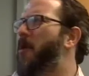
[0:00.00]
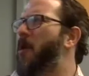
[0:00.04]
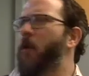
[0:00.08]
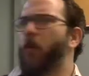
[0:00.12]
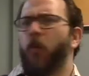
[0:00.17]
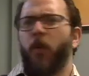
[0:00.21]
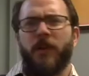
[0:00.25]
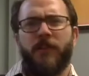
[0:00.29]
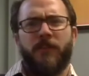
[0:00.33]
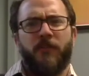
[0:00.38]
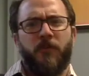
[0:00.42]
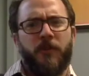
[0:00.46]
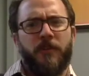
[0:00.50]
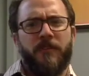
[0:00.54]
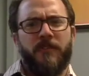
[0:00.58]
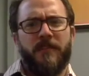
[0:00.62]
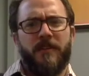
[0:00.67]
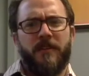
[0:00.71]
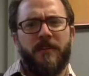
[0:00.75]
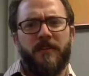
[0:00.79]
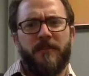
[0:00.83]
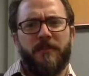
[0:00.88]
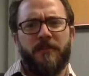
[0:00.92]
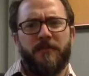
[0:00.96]
What sorts
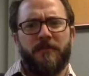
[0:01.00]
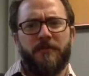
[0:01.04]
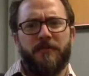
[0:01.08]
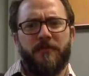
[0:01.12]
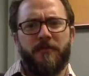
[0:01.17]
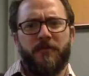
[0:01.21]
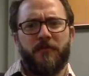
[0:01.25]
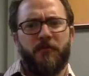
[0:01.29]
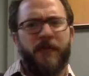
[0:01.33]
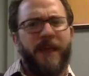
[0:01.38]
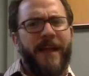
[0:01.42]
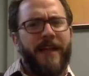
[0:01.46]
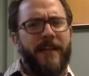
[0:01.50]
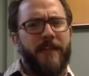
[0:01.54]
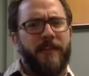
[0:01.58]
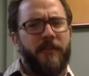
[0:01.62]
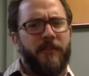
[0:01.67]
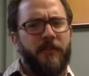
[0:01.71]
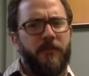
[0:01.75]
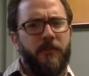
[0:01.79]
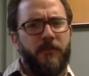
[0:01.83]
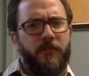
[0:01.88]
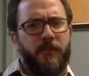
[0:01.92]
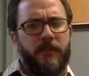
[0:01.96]
of rights
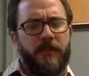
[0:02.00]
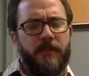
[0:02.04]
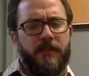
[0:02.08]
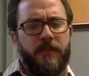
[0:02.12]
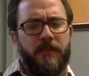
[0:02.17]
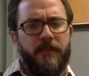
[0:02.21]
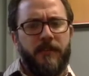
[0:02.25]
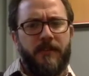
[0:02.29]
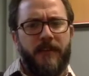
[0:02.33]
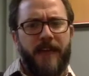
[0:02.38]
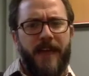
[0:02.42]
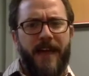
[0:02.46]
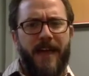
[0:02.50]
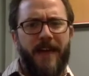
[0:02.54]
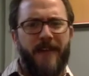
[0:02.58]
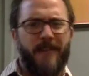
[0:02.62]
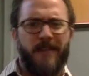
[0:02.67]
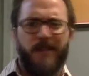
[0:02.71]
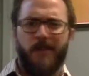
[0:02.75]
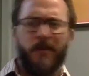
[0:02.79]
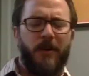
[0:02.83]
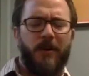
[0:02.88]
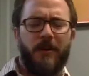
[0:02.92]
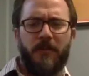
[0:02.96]
do citizens have,
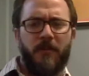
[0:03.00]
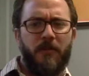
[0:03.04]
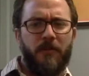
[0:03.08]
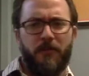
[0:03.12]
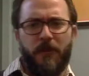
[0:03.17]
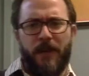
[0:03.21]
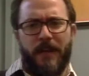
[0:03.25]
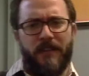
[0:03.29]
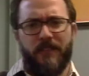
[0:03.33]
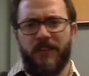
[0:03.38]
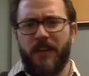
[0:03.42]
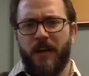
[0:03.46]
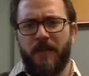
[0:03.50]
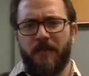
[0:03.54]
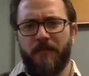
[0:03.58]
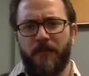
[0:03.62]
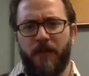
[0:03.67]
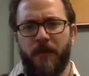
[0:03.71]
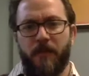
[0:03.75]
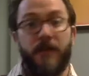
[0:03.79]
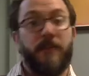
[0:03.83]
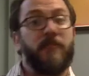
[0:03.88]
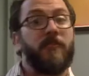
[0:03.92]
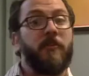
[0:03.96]
and where do those rights come
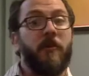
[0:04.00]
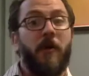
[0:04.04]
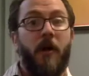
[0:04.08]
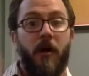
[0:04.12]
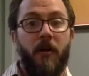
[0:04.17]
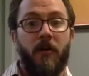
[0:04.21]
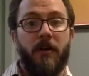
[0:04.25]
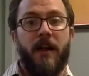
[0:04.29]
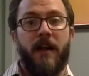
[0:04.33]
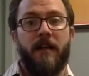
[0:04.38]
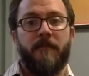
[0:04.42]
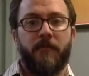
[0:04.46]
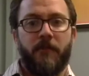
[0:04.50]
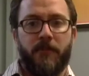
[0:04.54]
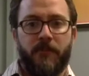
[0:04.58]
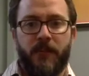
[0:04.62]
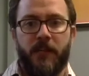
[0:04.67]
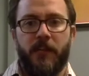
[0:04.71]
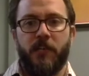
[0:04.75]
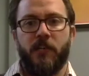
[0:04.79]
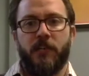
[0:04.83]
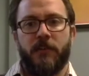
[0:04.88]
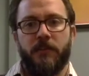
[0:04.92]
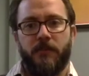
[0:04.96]
from? These are all
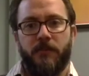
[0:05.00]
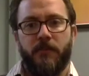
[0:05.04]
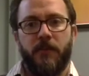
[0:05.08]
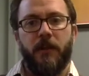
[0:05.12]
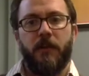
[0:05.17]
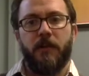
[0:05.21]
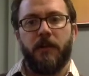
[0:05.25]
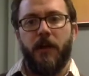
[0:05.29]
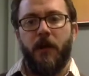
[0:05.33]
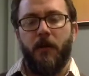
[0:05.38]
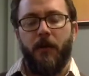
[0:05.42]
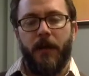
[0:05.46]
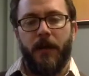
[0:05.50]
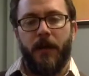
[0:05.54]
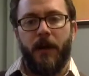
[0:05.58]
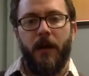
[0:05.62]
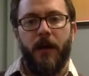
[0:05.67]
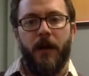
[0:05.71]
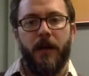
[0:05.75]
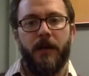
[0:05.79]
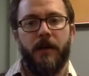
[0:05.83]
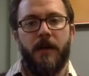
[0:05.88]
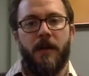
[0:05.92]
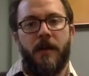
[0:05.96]
conversations that are going
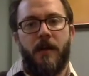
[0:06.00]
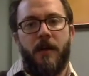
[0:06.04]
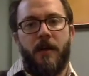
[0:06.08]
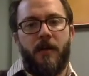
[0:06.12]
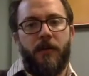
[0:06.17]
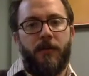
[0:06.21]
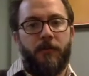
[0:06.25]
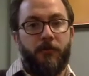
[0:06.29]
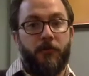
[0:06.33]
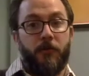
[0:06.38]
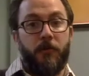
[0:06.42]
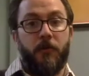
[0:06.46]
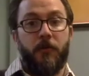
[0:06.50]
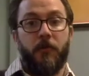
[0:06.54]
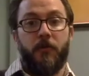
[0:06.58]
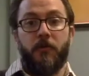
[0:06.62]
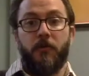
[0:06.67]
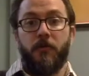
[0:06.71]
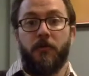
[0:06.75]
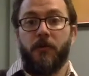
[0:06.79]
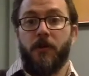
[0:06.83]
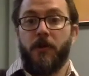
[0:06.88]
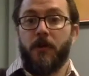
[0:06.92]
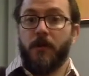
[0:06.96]
on
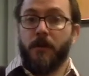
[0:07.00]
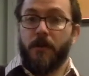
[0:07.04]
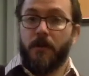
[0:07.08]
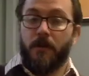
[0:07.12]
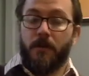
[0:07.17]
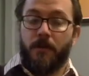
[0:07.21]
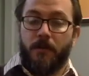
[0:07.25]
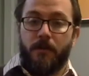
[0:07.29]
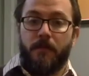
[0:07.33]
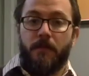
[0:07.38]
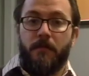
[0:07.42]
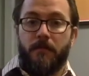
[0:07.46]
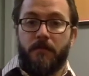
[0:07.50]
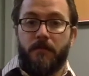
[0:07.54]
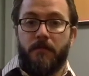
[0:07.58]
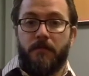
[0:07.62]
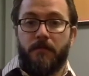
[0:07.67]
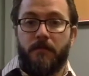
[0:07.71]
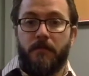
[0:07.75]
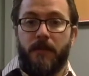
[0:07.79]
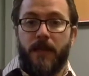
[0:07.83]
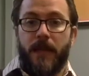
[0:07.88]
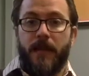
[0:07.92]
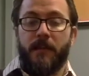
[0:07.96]
through
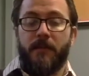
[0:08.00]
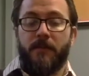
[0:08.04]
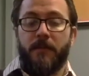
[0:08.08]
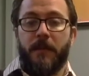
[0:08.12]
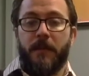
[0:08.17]
the Age of